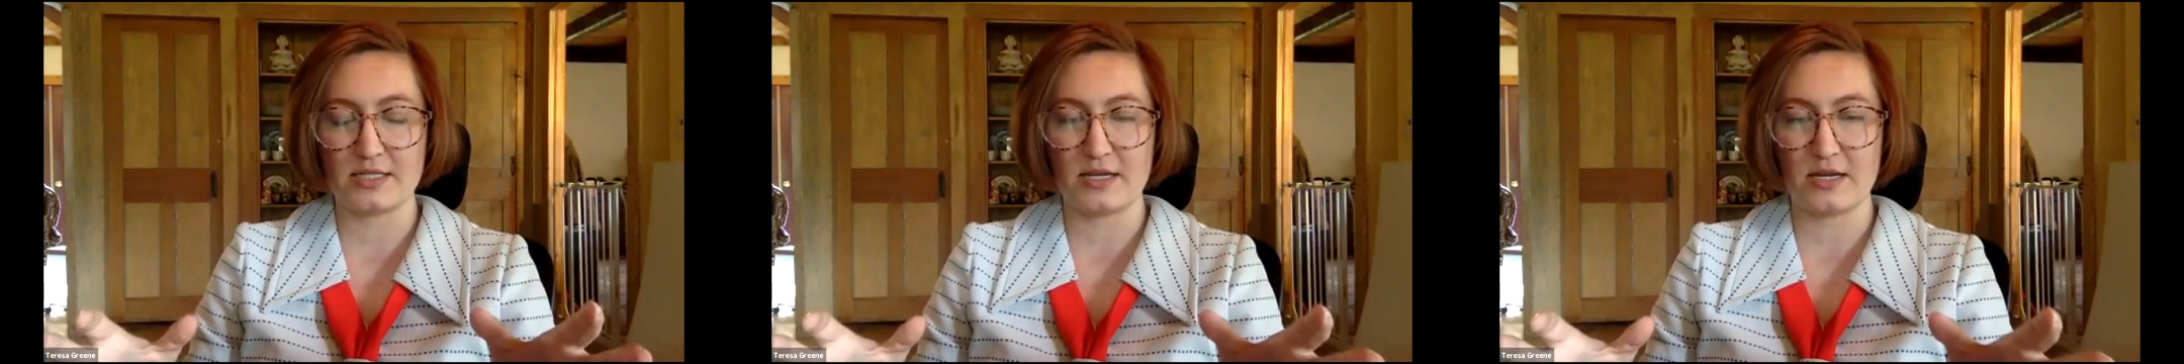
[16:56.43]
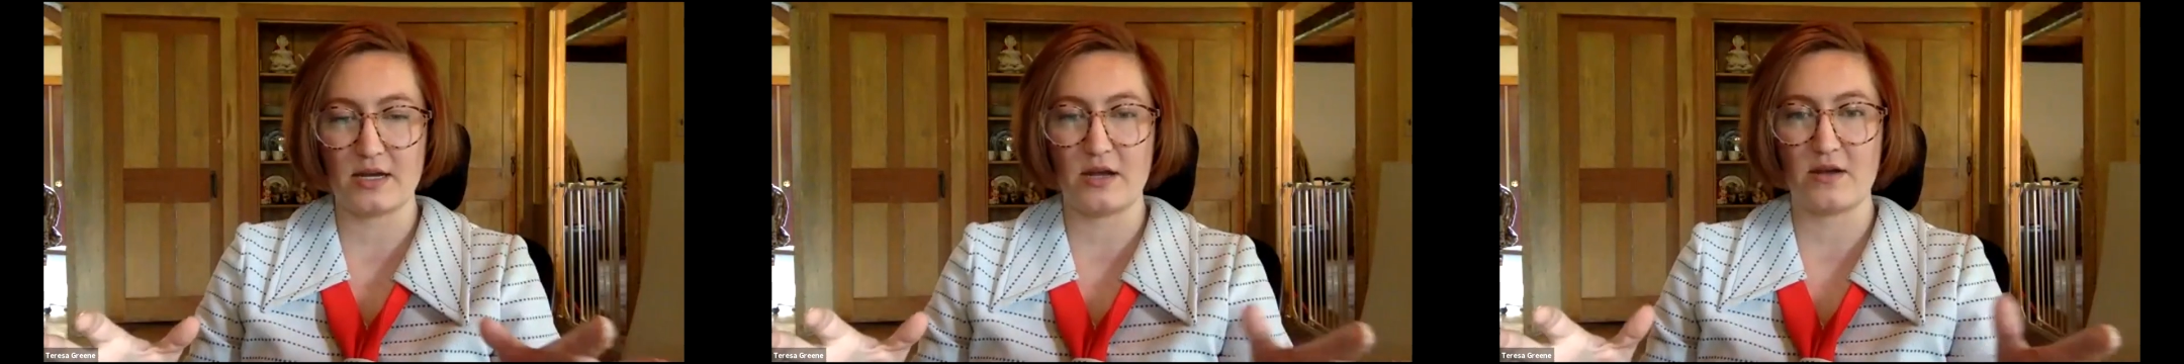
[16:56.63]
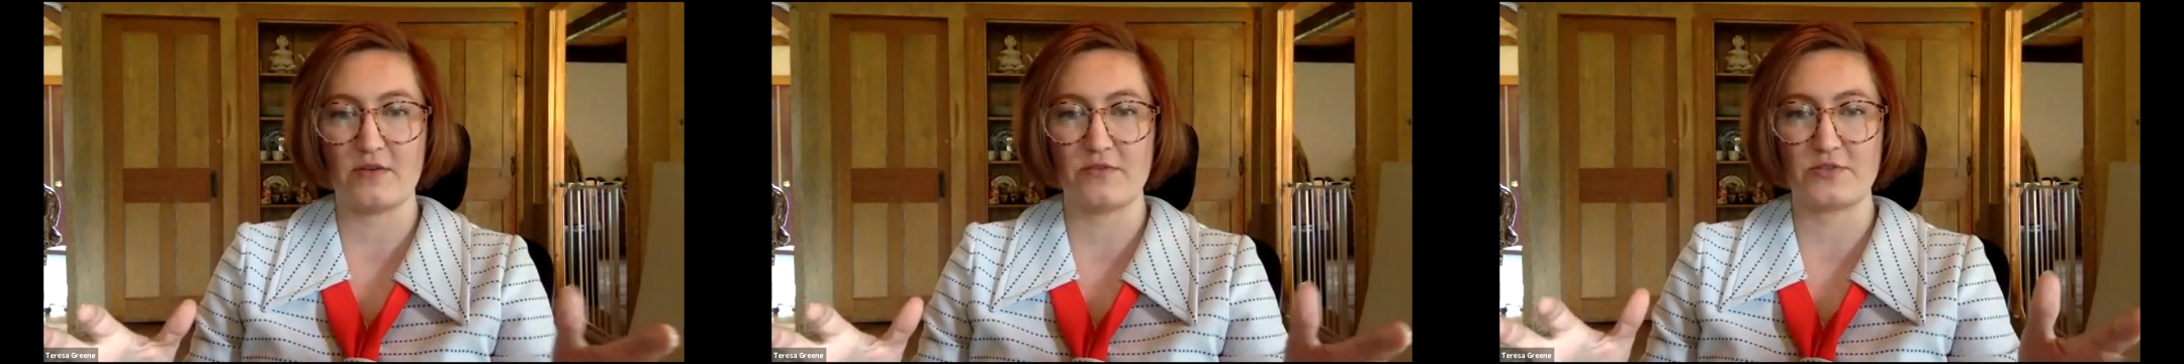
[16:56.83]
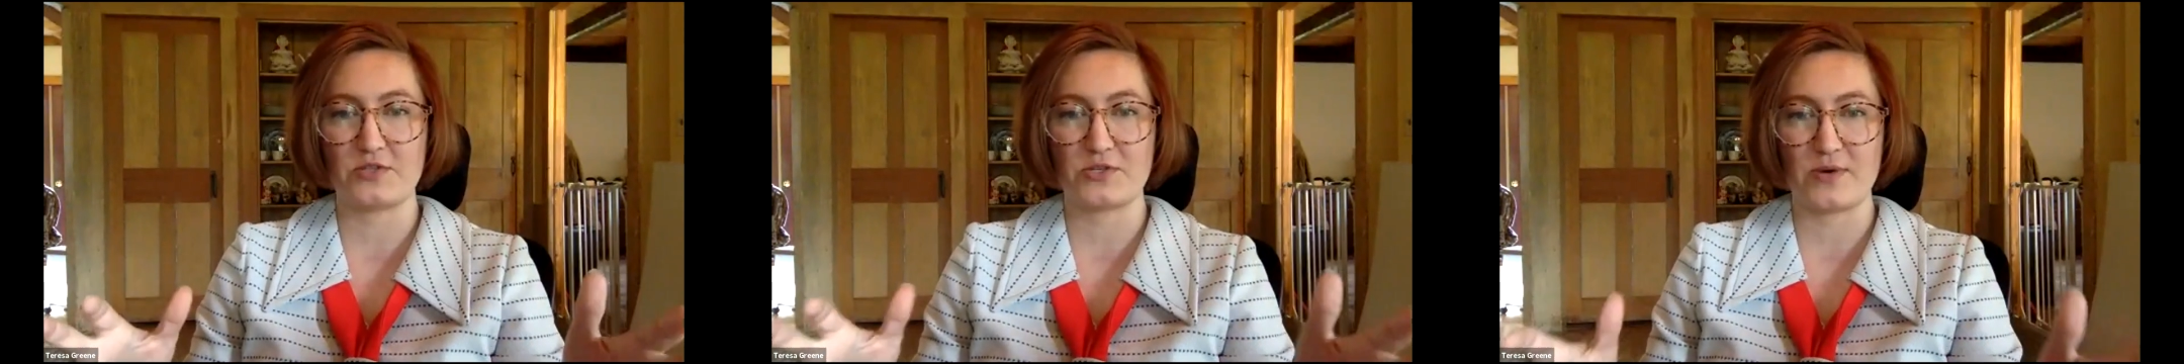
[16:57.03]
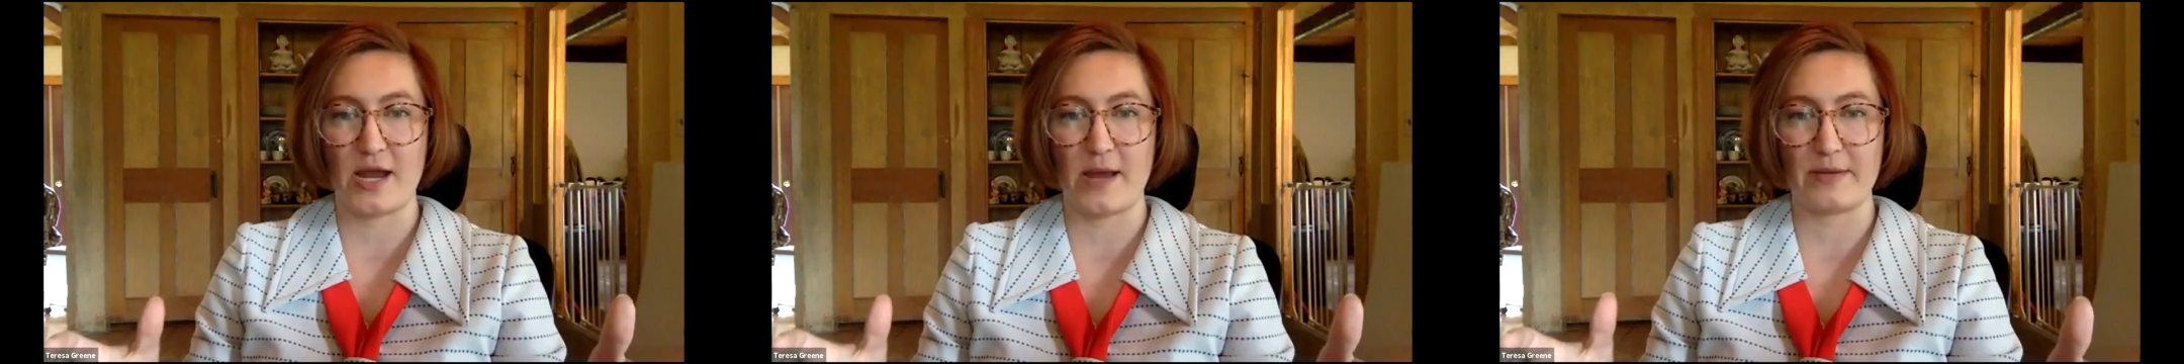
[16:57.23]
of
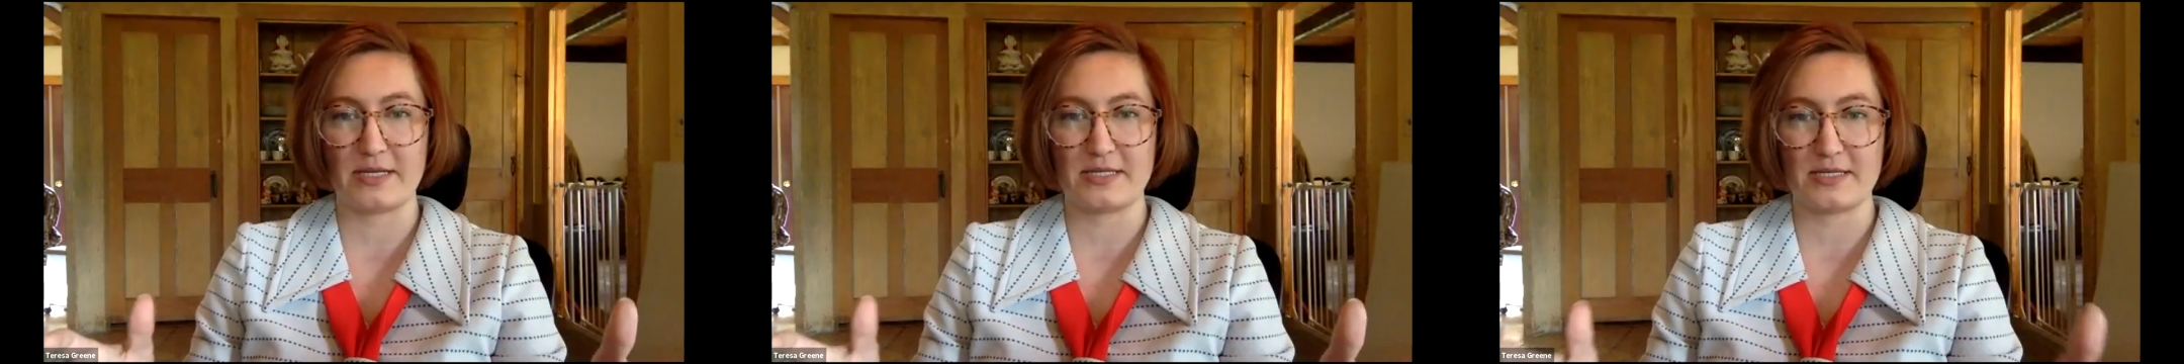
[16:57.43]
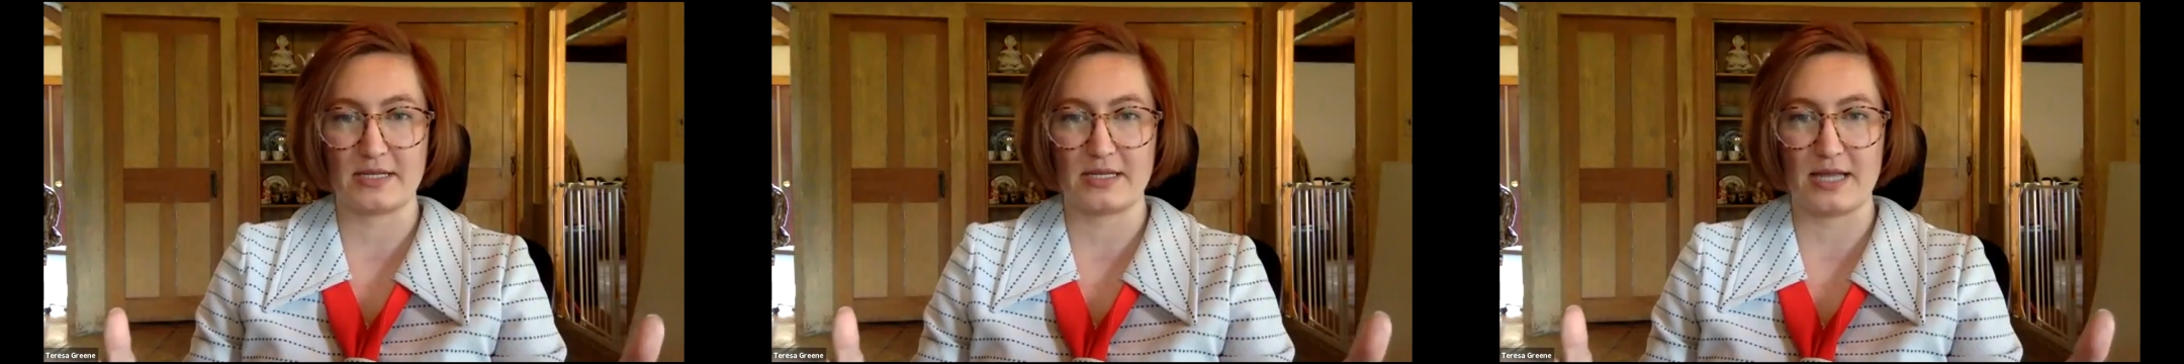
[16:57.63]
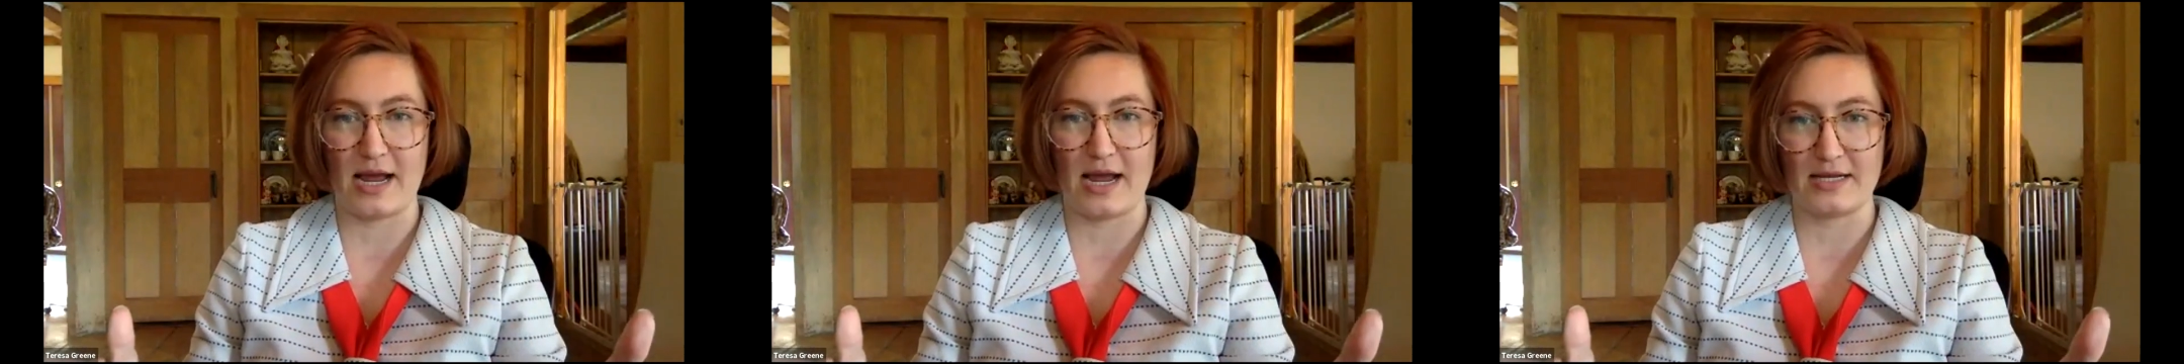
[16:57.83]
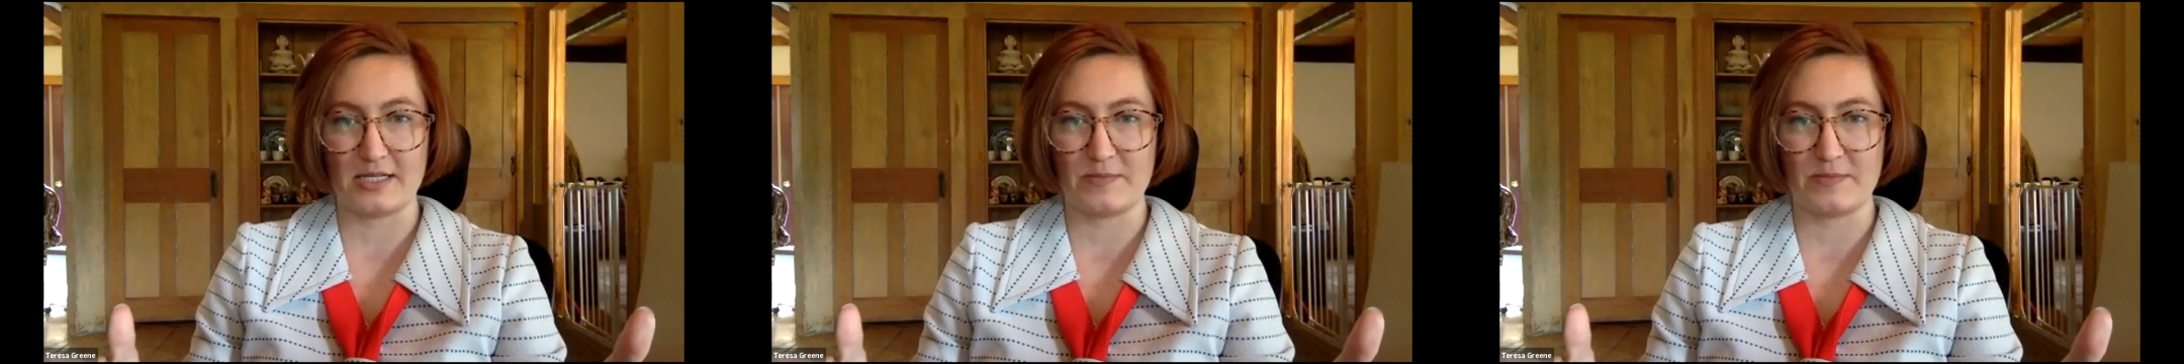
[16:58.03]
ceramics and glass